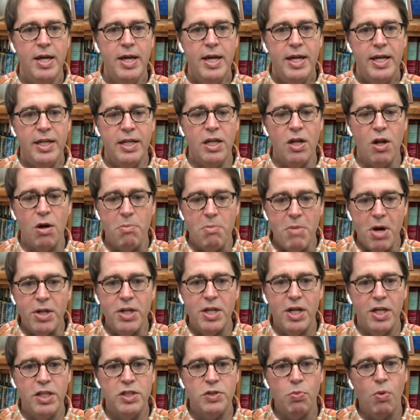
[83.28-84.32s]
And then on
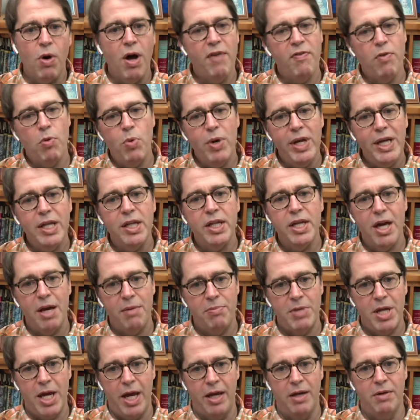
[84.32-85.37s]
Mondays, we'll have a weekly
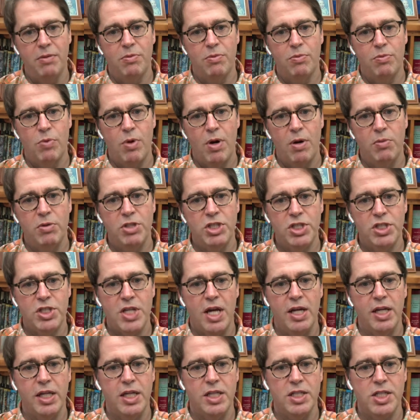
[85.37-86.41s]
update where we just
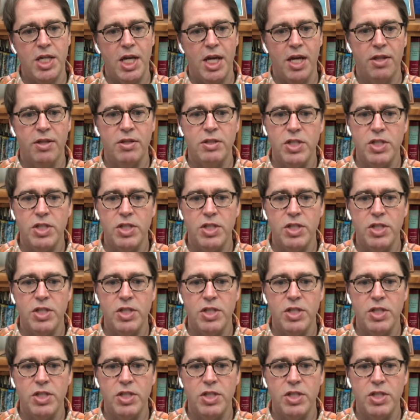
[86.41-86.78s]
kind of get together,